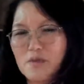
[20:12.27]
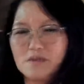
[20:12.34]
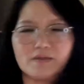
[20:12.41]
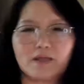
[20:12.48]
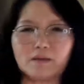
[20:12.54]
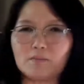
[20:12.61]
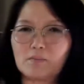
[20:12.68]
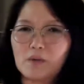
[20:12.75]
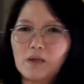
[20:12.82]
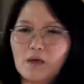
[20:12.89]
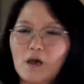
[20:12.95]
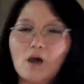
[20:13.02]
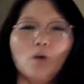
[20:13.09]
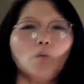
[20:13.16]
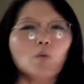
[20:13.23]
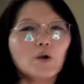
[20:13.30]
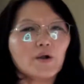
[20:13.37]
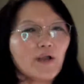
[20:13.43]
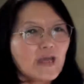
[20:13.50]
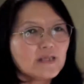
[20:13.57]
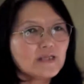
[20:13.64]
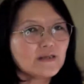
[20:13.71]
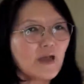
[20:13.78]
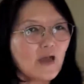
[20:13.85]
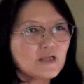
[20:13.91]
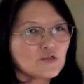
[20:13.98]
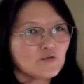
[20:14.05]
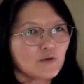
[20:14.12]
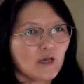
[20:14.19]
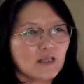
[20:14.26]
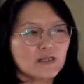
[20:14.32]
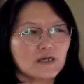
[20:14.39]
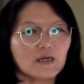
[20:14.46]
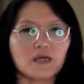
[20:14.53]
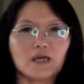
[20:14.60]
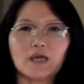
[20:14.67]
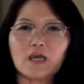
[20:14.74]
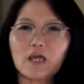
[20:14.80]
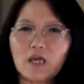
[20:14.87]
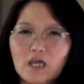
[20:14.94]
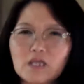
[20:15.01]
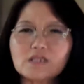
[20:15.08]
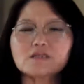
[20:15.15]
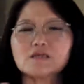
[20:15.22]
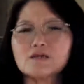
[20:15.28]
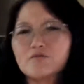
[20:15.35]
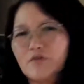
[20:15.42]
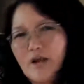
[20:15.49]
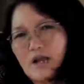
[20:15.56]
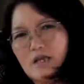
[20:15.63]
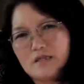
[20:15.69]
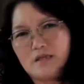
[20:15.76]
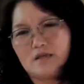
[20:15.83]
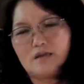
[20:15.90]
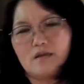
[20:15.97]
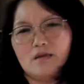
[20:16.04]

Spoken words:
They work hand in hand together, interrelated.